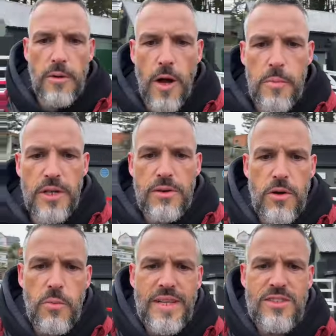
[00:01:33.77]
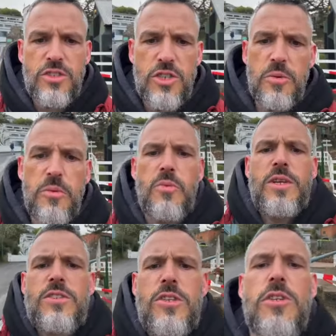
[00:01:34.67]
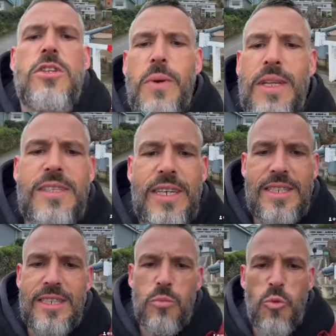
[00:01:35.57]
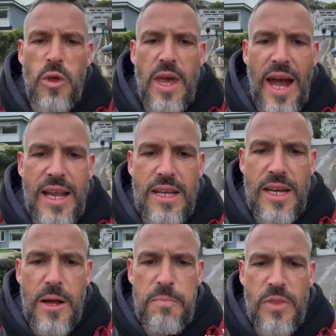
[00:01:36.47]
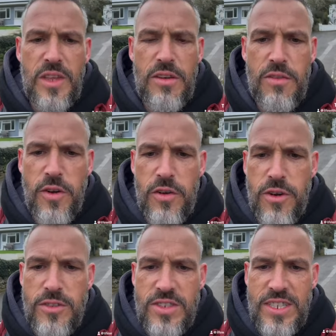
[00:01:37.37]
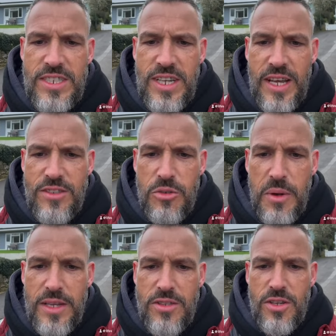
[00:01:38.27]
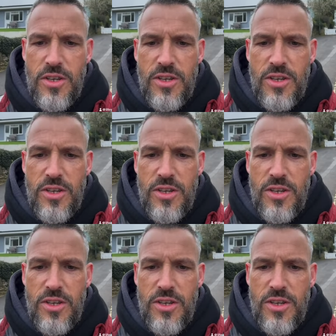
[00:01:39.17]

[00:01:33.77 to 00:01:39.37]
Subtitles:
Hope you get everyone wins. You two wins. Kisses. And thank you for the 5 roses. TJ, as always.